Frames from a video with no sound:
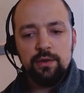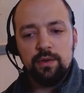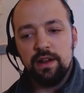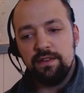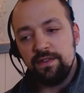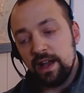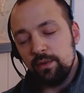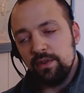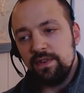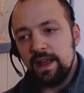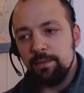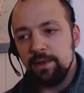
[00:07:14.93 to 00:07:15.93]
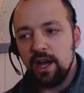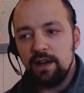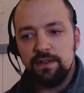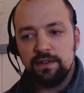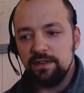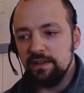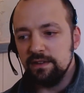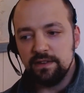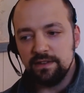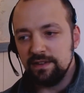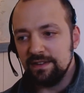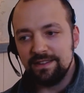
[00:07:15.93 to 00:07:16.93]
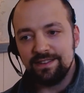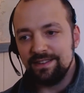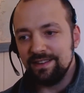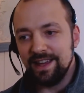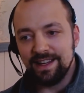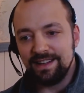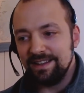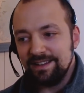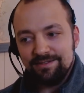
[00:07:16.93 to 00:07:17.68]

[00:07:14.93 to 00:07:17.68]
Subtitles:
What I find with family offices is it's like,